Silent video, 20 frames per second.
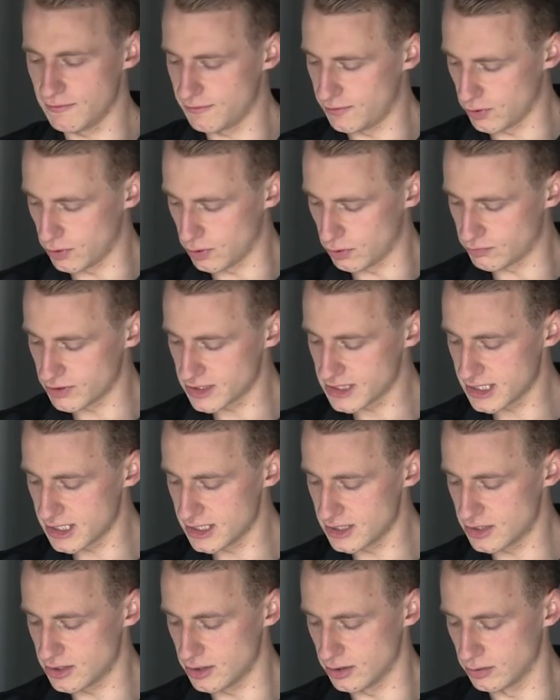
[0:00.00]
for
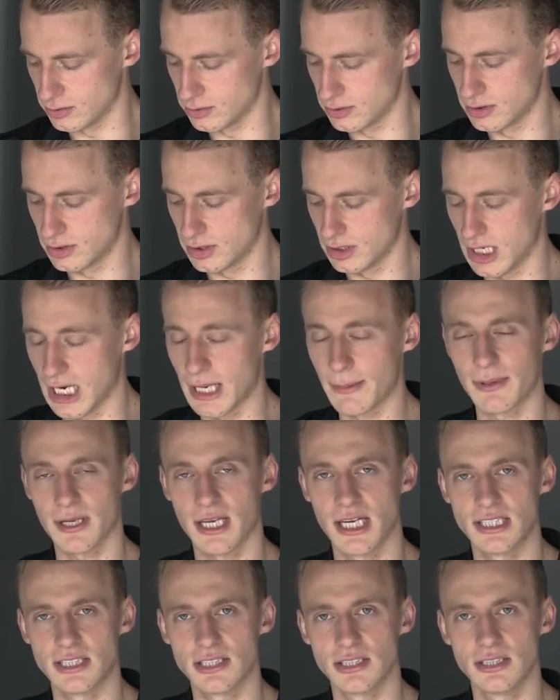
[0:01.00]
residential
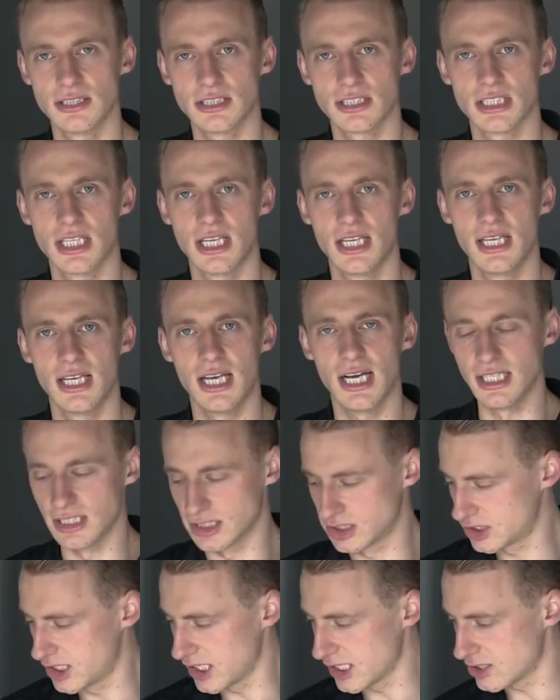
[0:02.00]
applications and
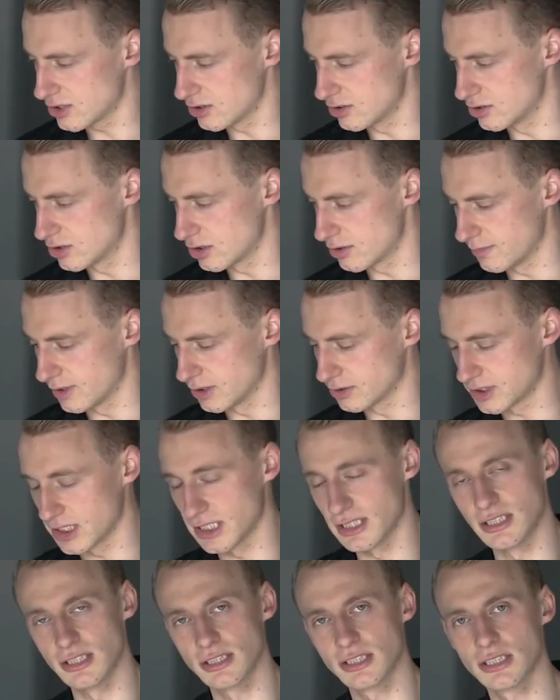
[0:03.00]
600mm
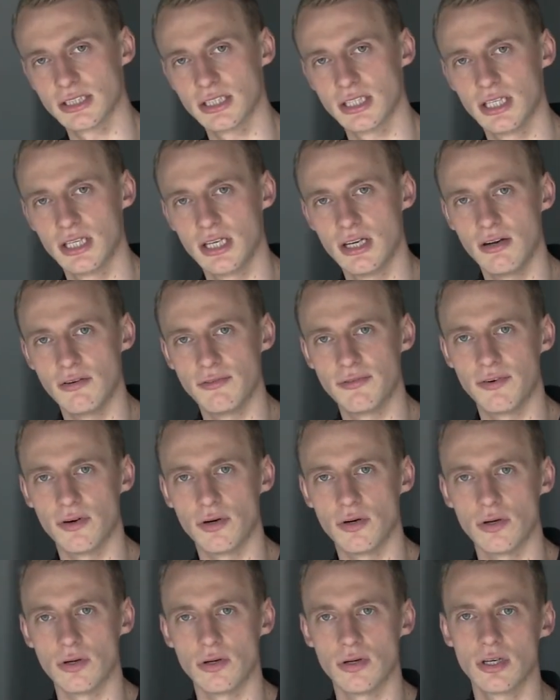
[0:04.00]
centres
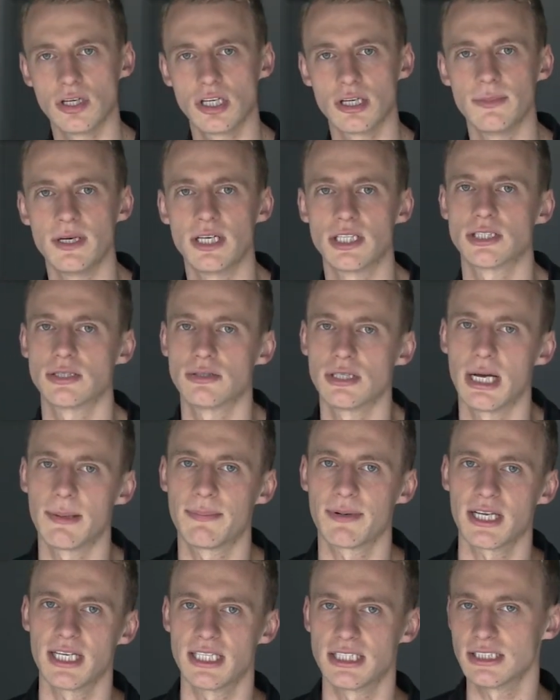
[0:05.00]
for commercial
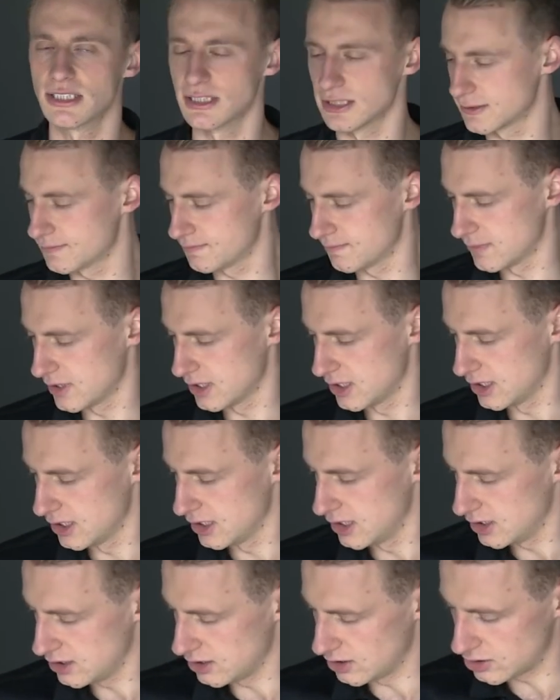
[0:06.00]
applications.
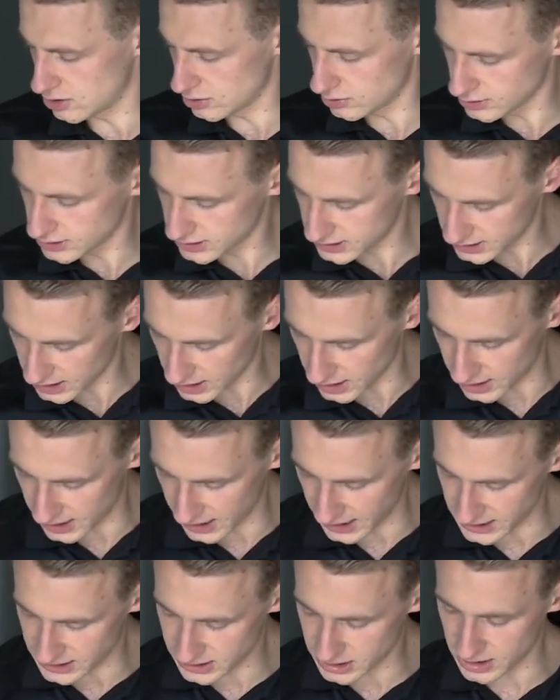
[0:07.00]
The joists are
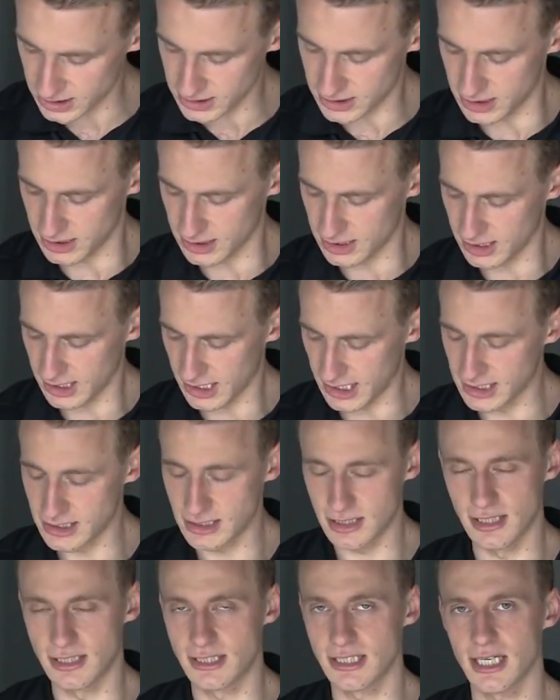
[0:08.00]
inserted
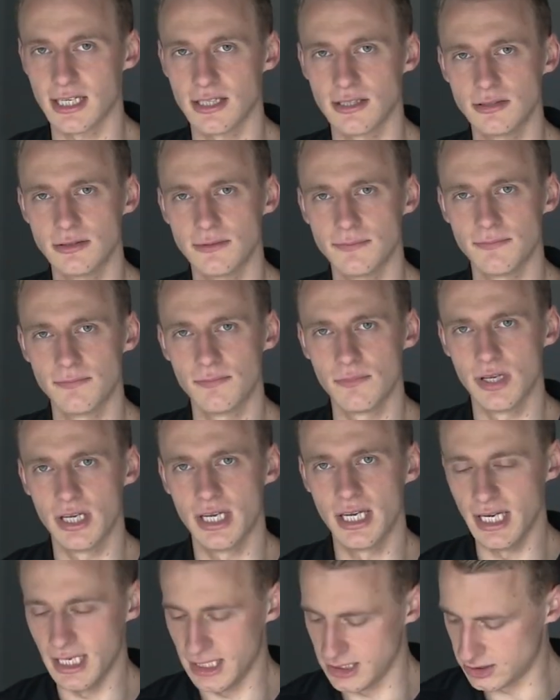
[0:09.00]
into the channel,
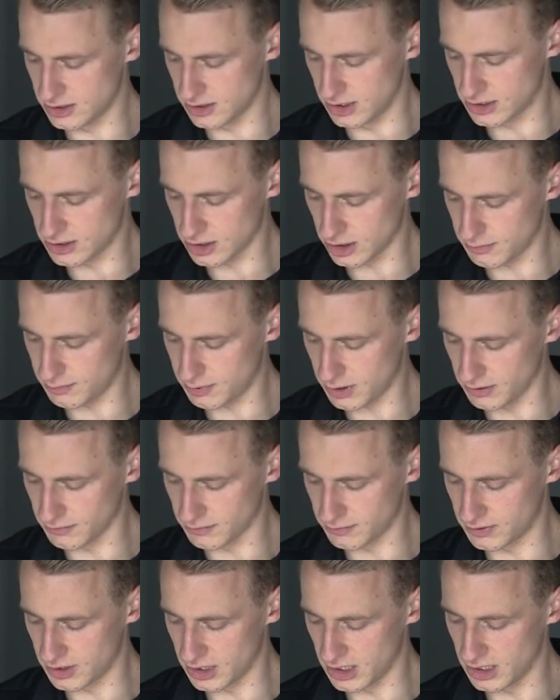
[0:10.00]
into the top
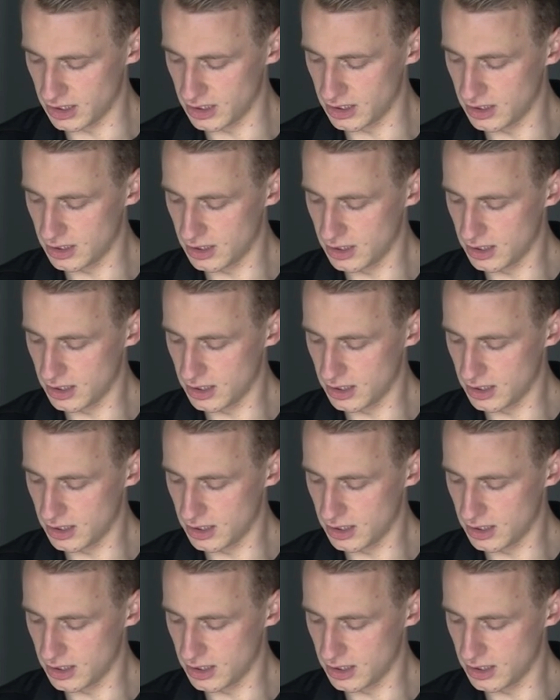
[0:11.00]
of the